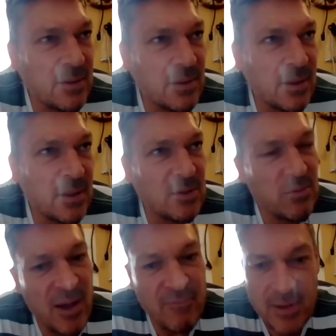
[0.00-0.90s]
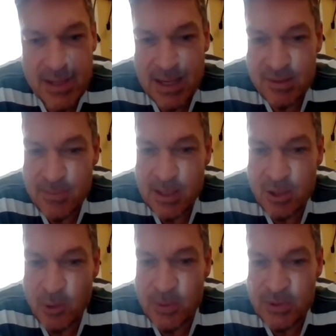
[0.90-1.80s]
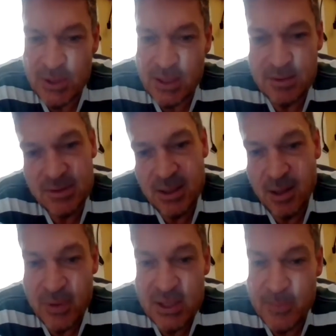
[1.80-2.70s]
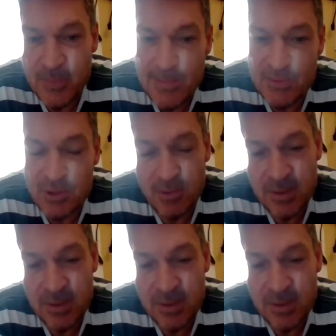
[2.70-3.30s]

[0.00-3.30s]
and his wife went down to make a cup of tea and said, "I'll bring the papers up."